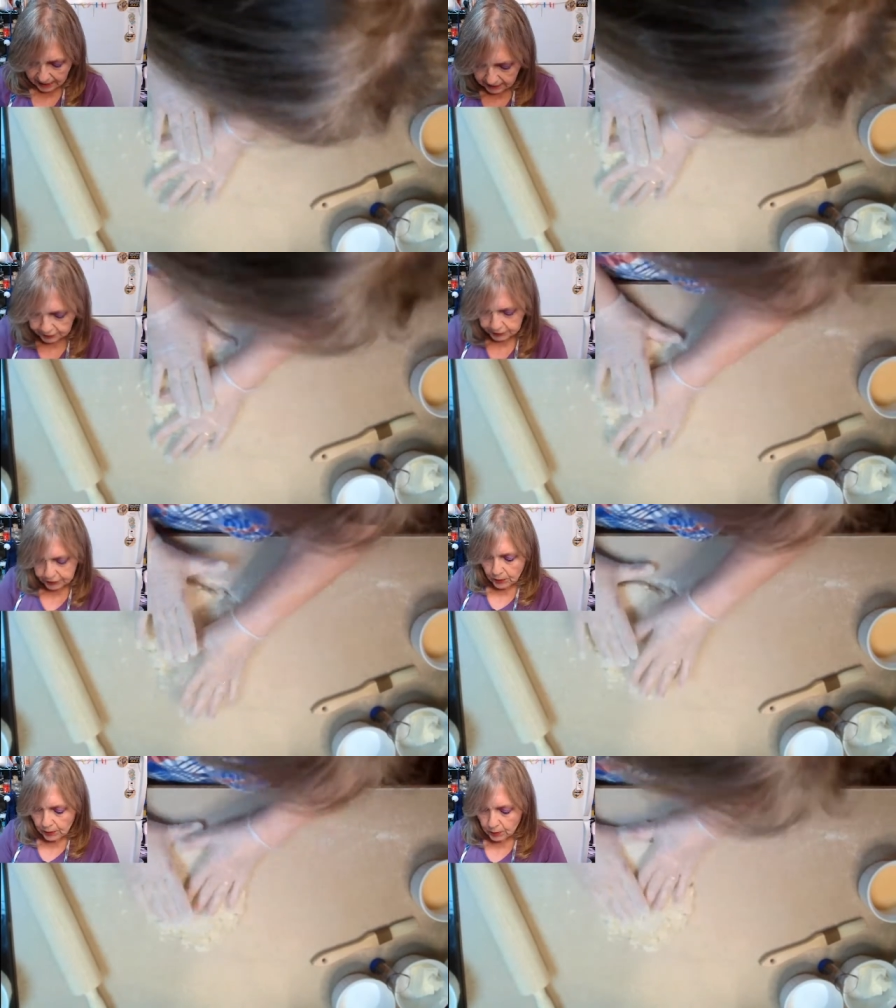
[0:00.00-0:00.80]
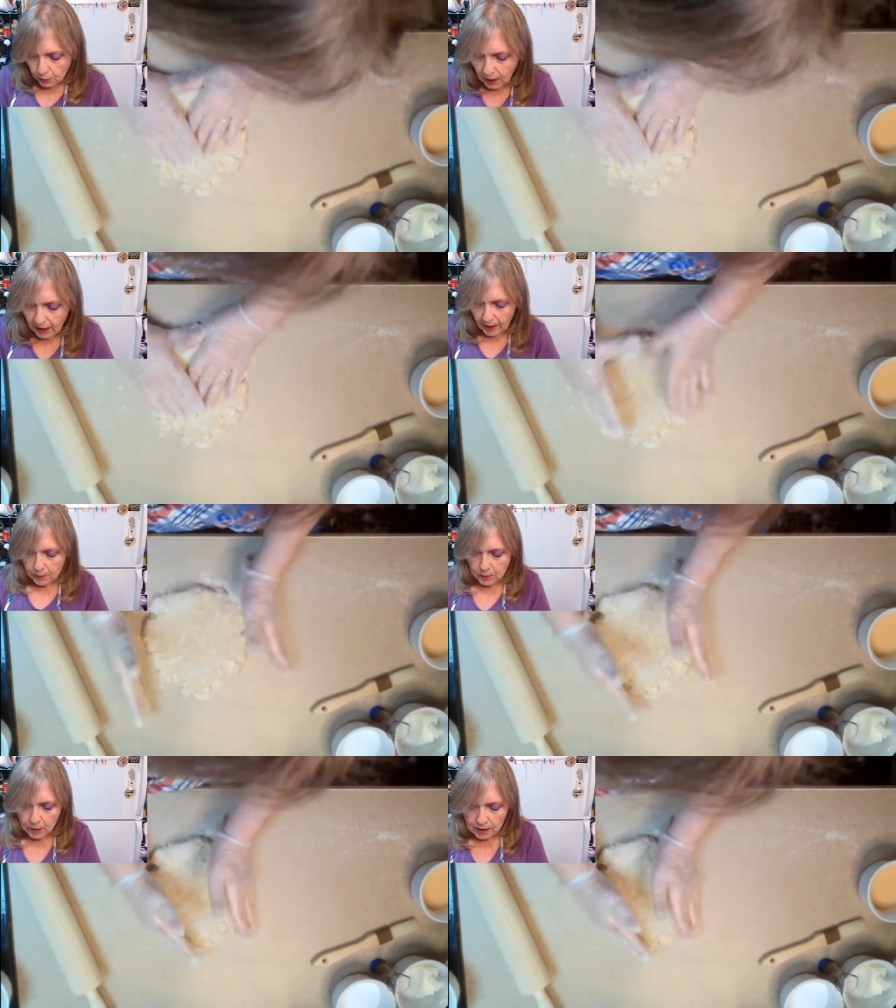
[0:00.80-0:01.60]
and I'll show you
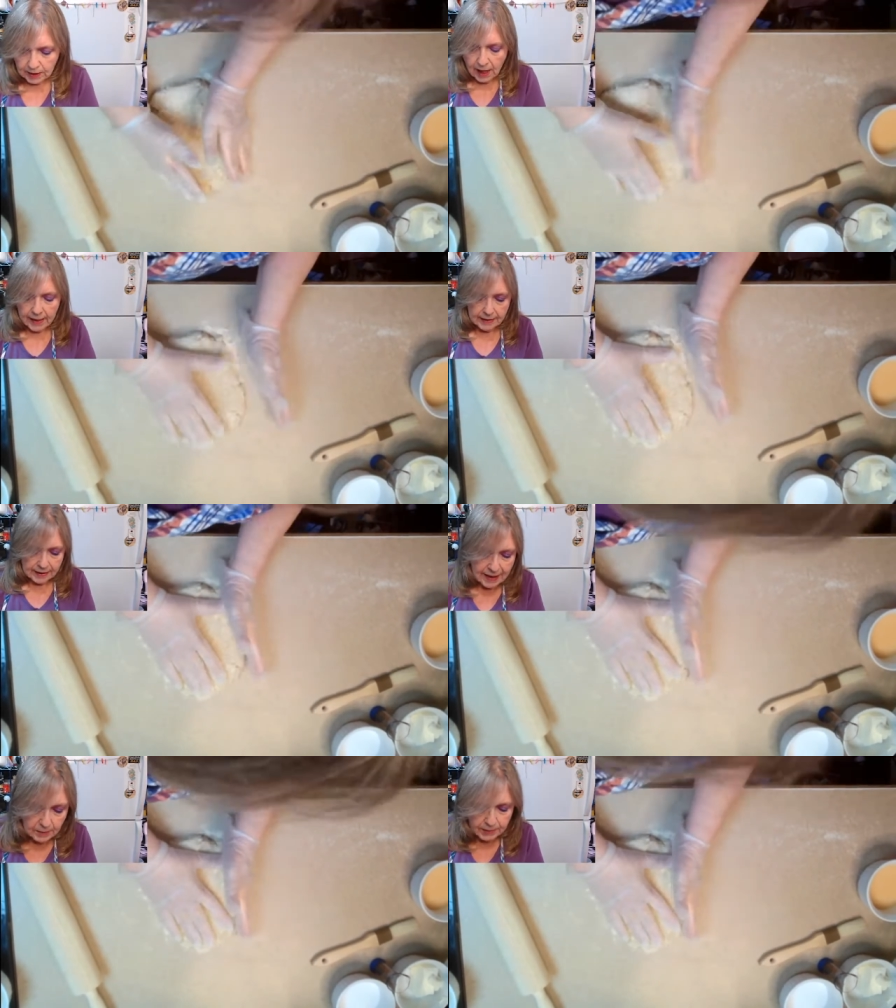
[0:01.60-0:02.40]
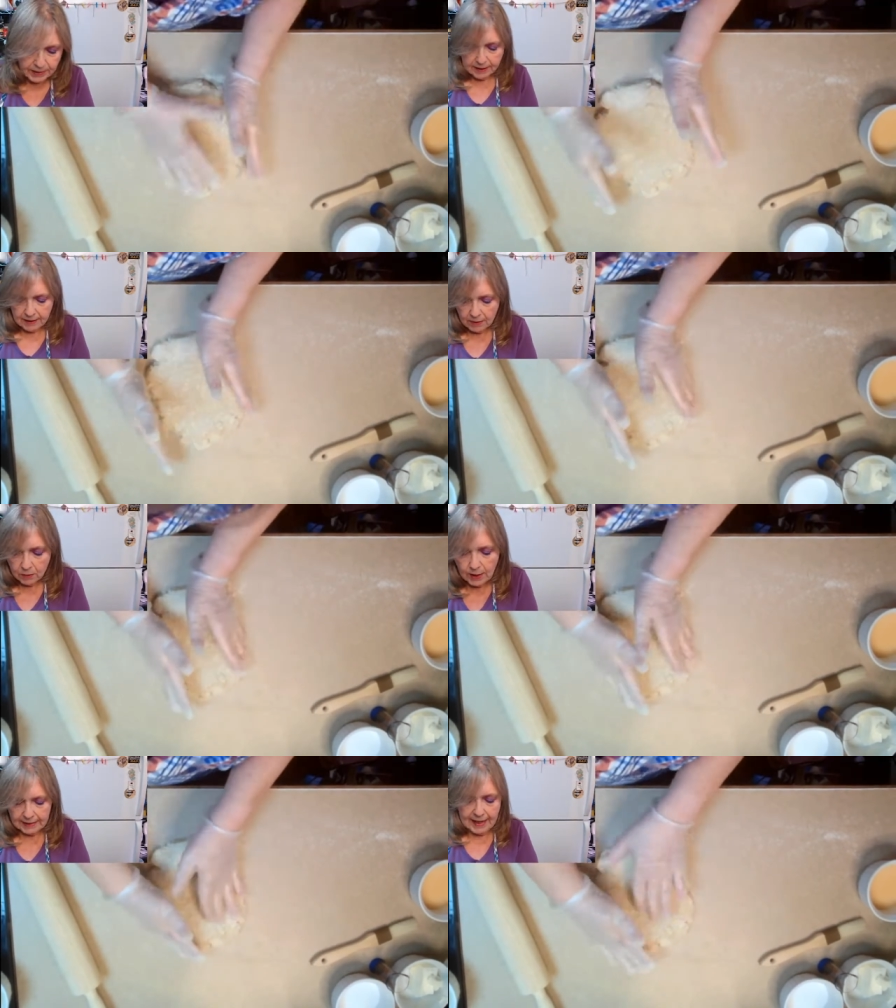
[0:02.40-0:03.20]
why we want to kind of keep it
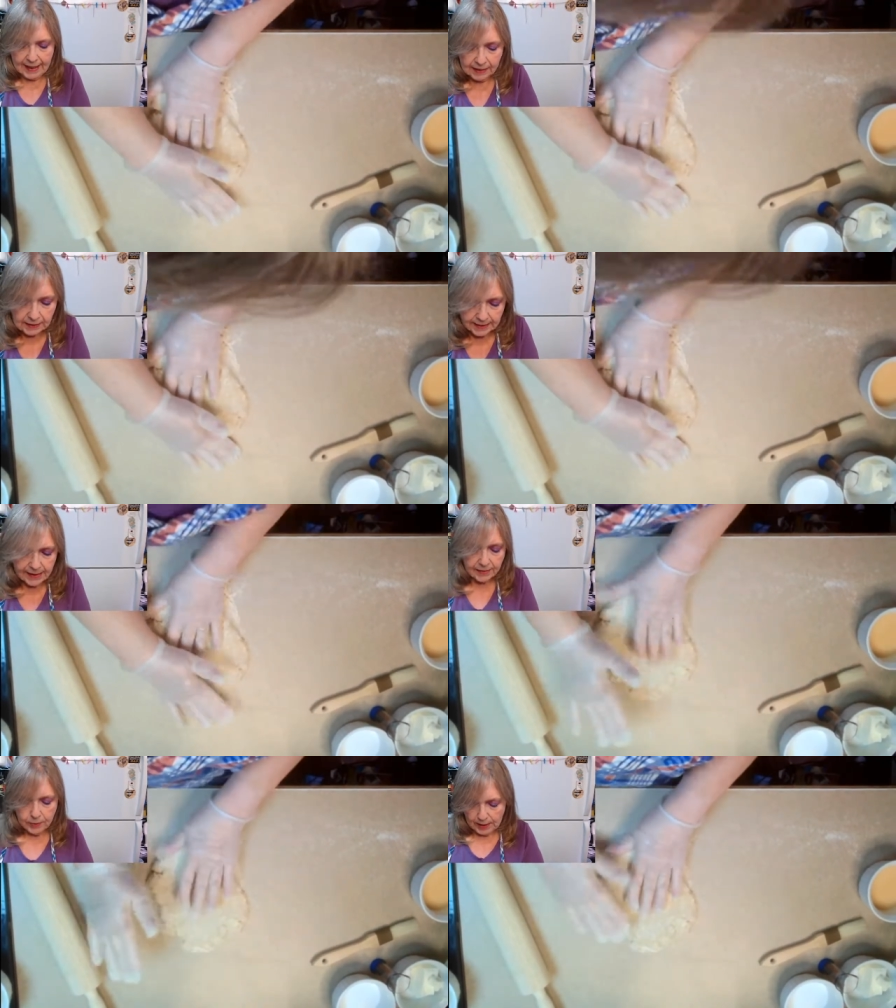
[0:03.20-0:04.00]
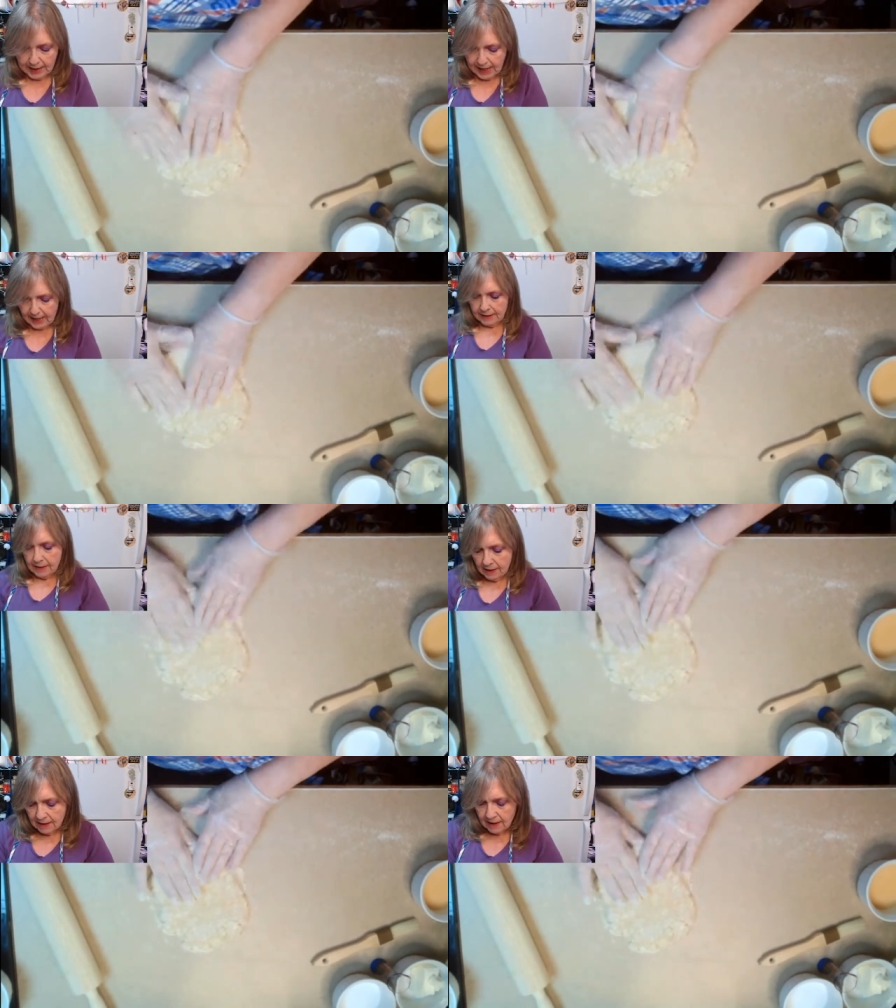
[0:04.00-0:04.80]
rectangly if we
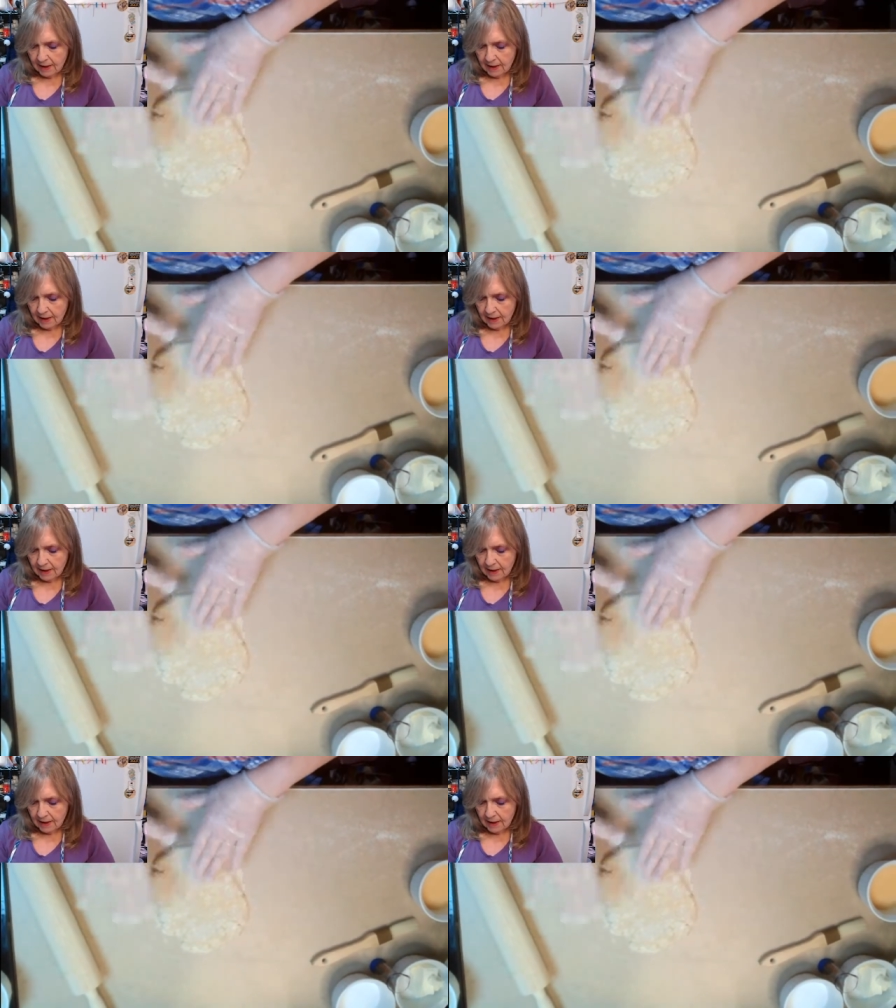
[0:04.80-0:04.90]
can.